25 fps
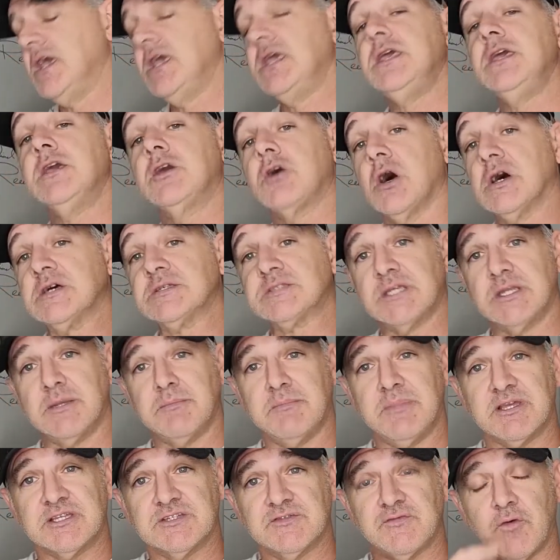He calls it a
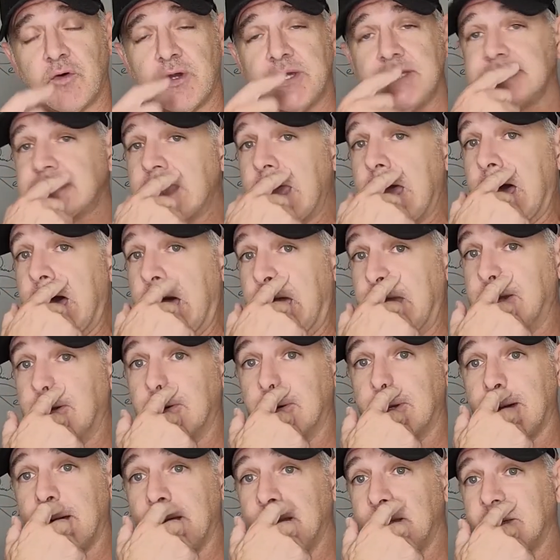mixed voice. I
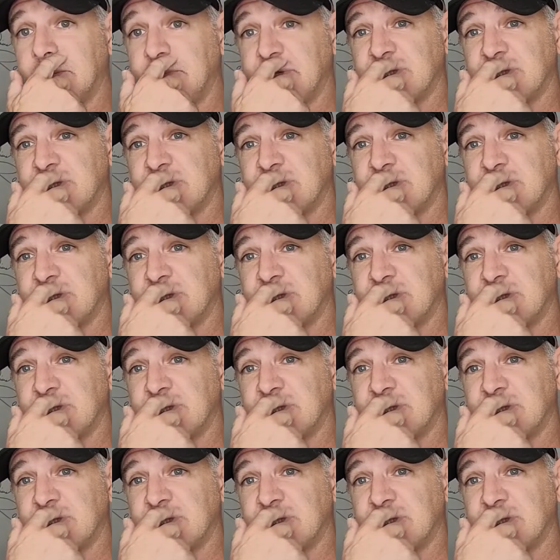don't call it a